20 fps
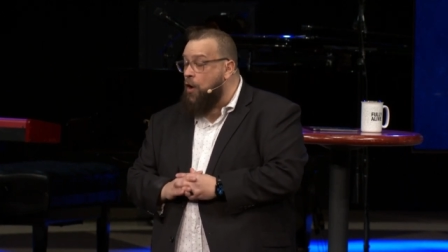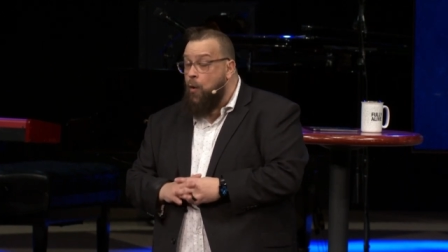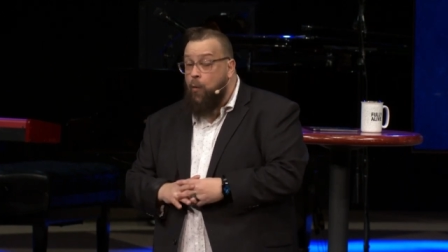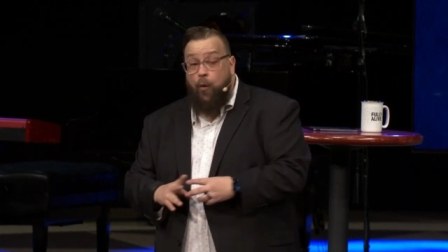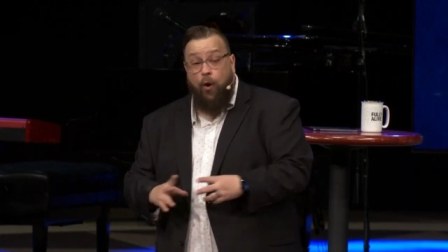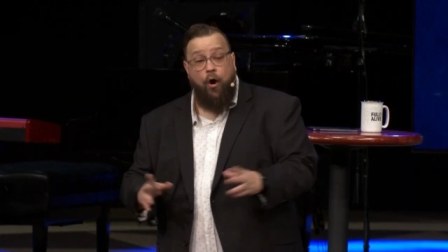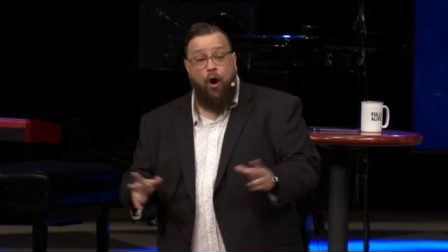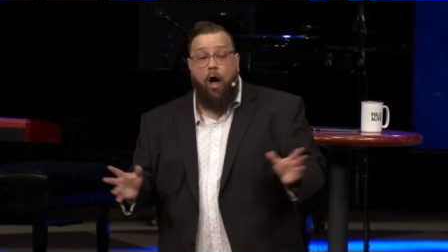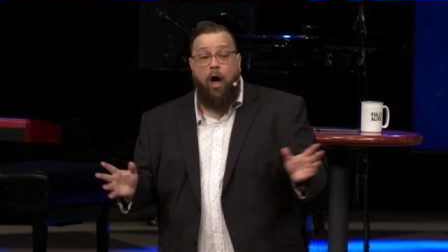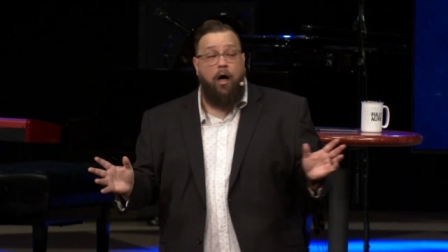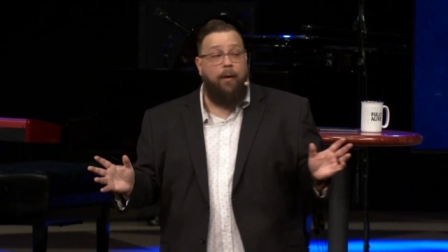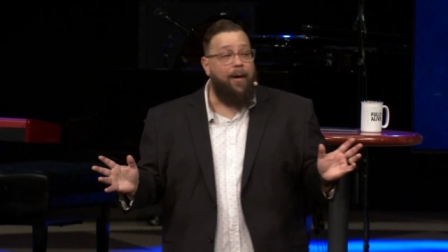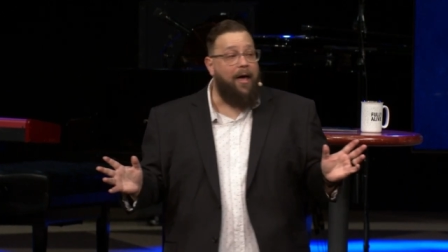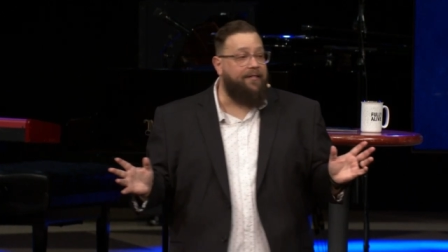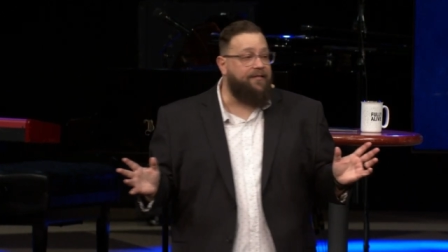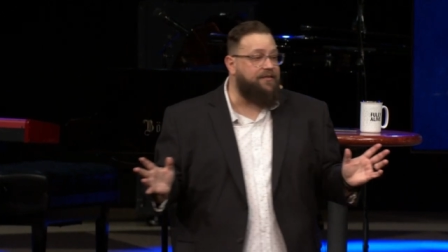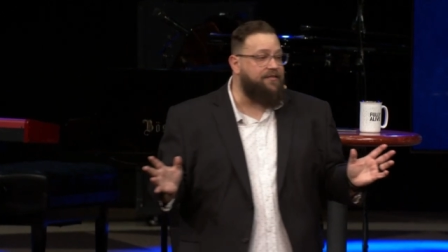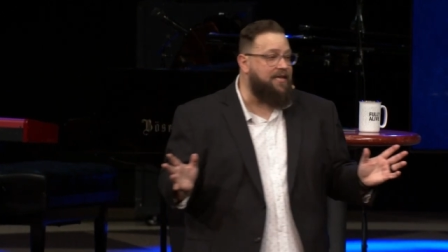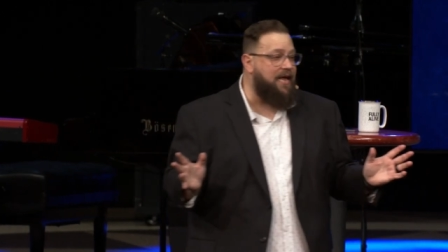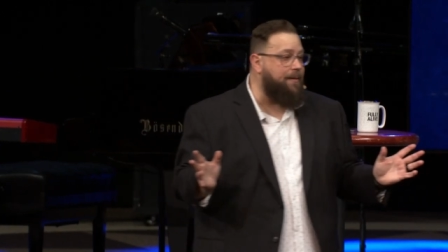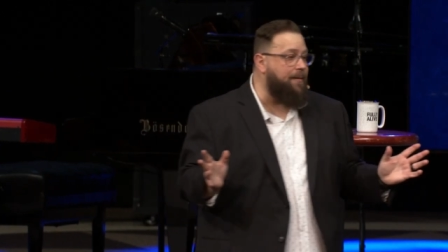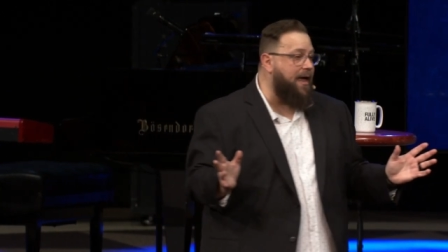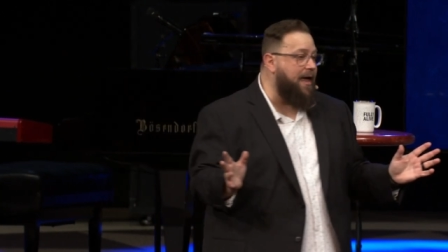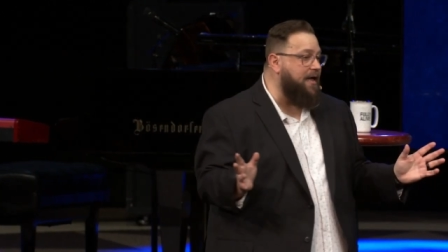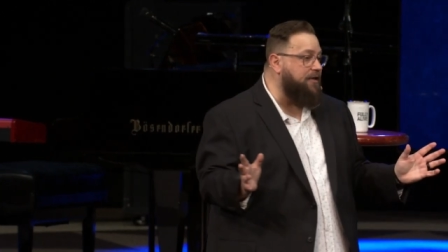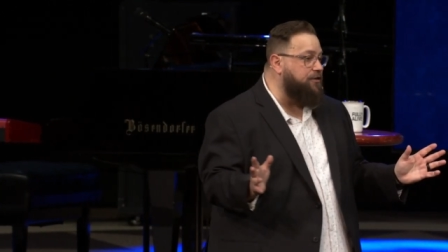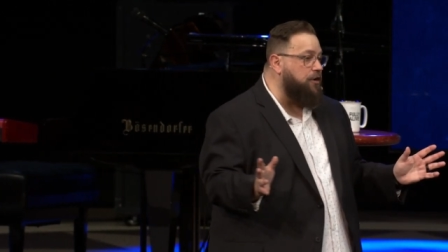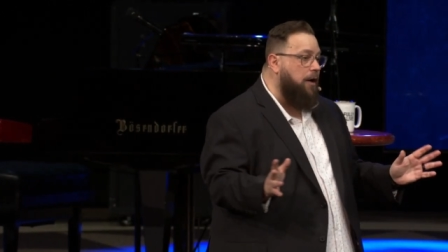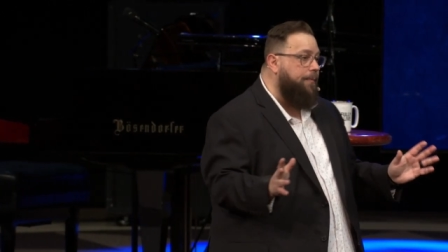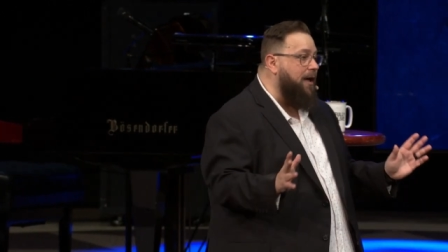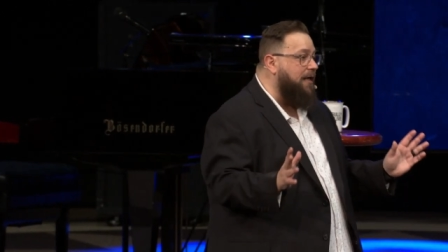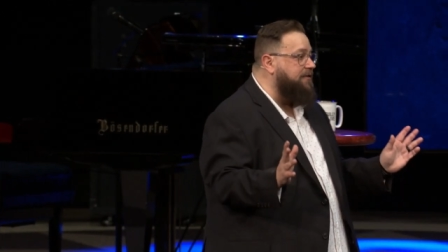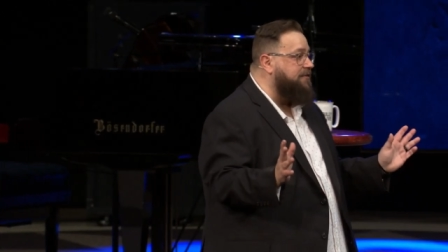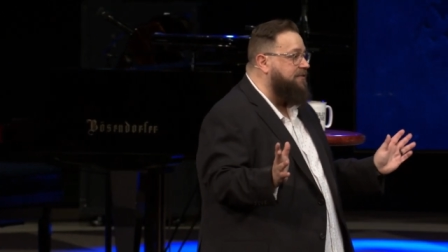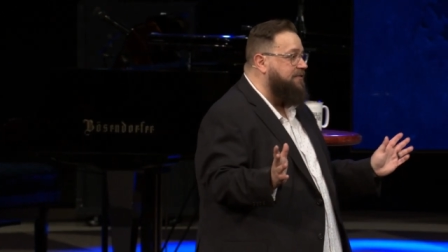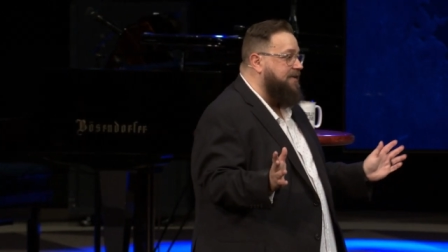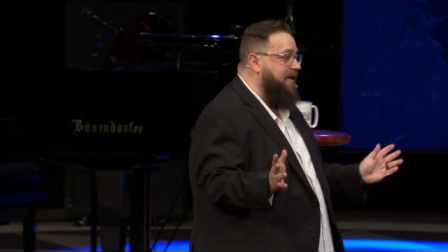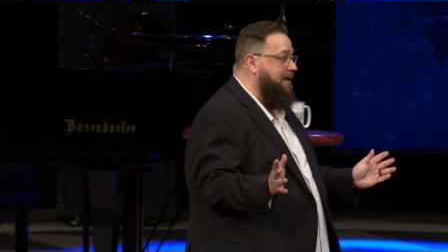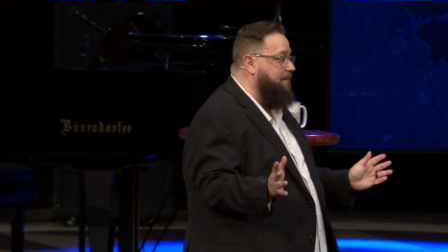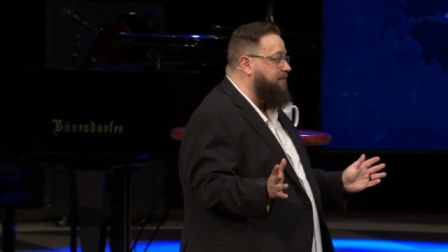We're all about the same age, all about the
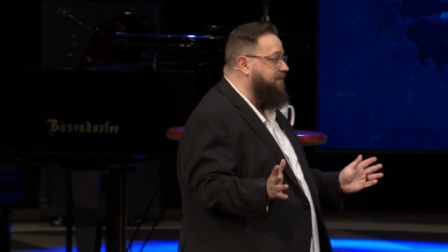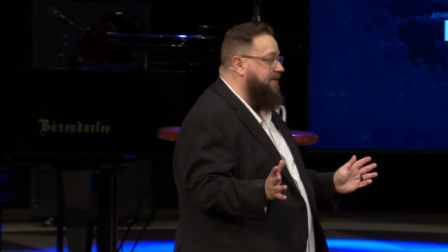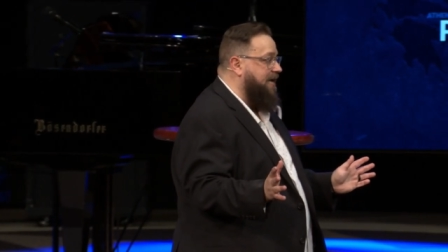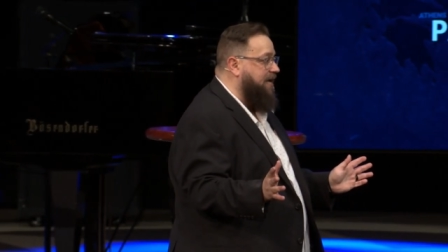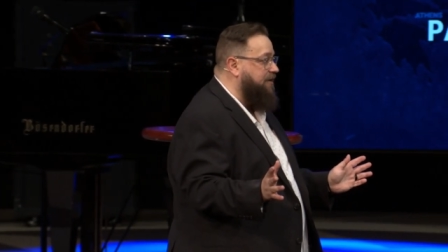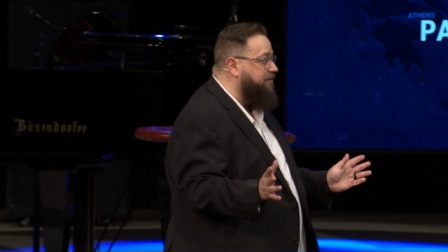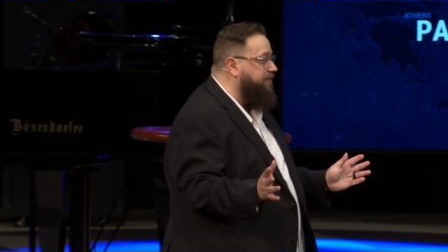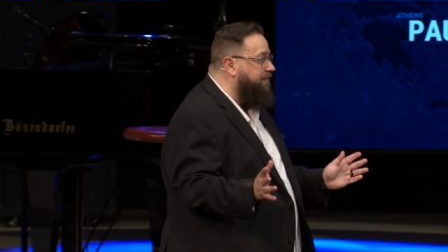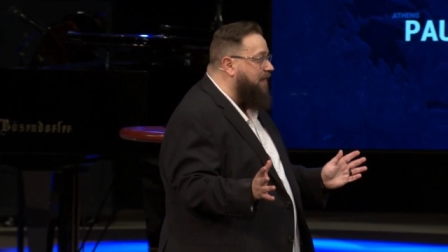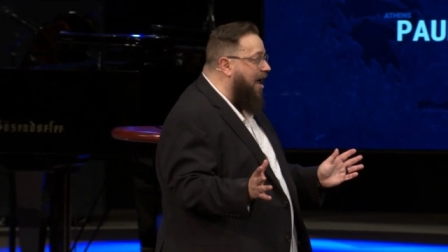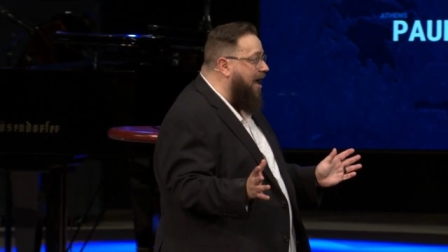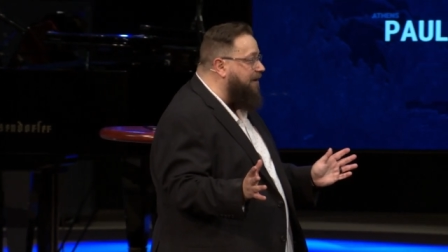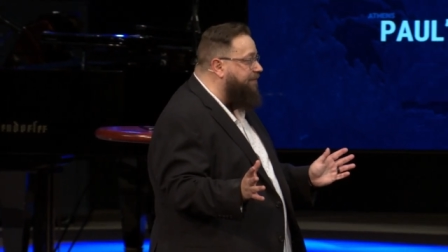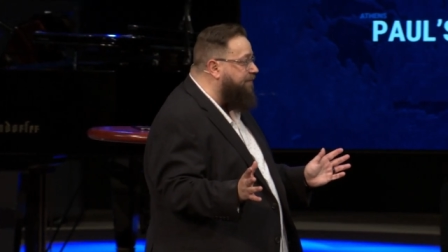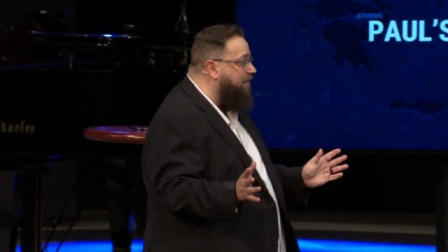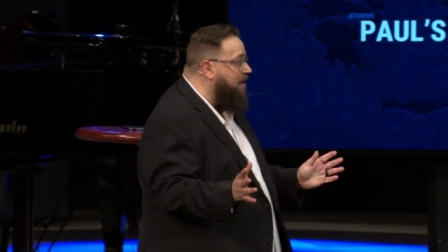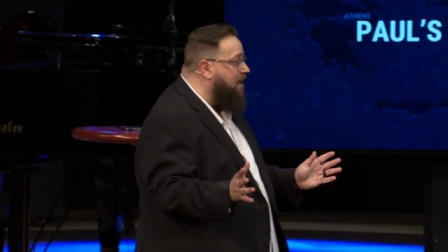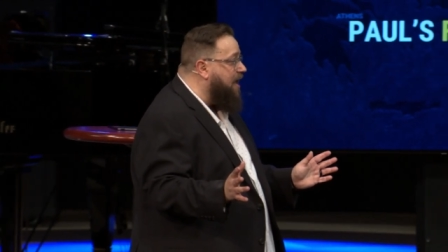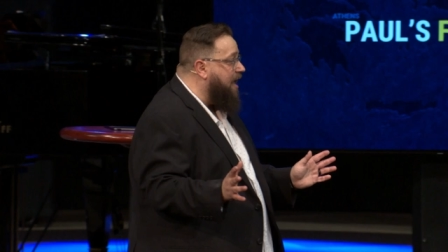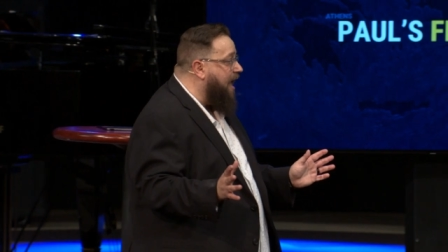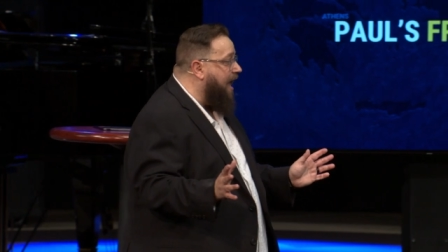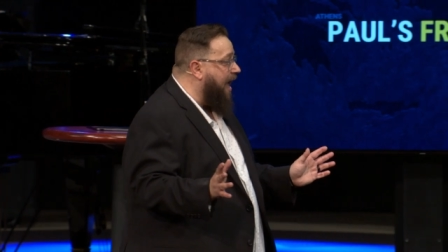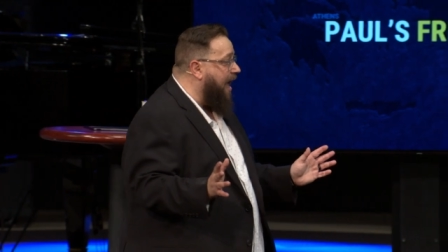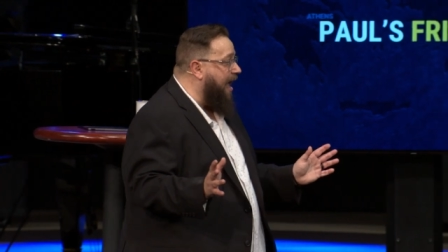same stage of life.